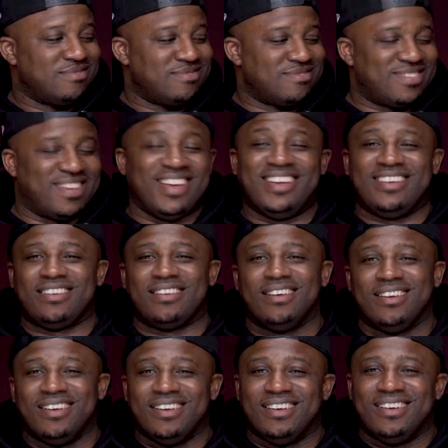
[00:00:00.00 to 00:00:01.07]

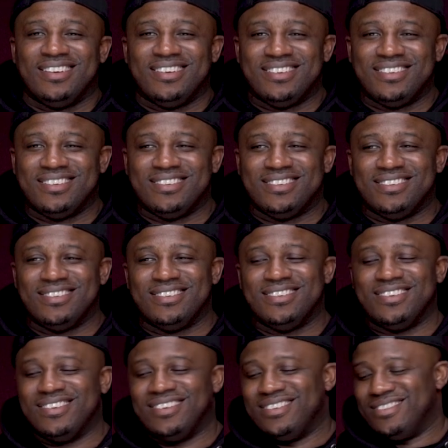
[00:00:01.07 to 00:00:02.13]

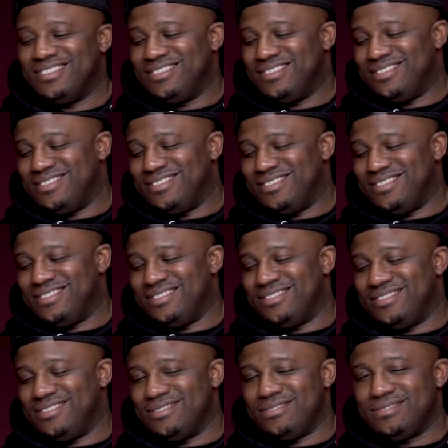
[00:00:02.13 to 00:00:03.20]

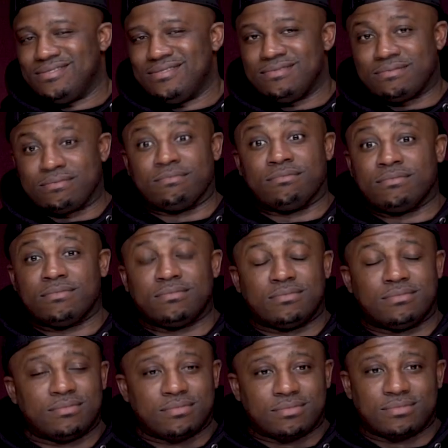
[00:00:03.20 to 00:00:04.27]

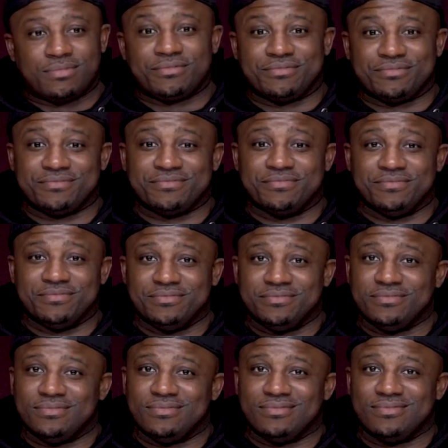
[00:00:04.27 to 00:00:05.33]

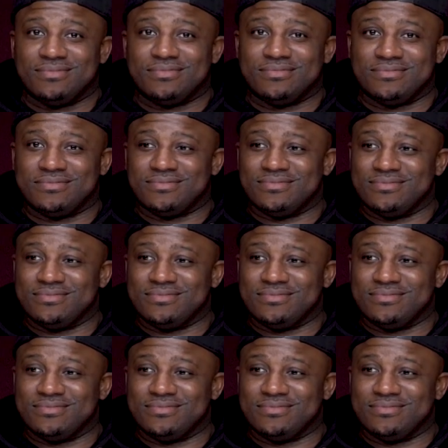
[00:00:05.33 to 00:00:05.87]
No words are spoken by the person on screen.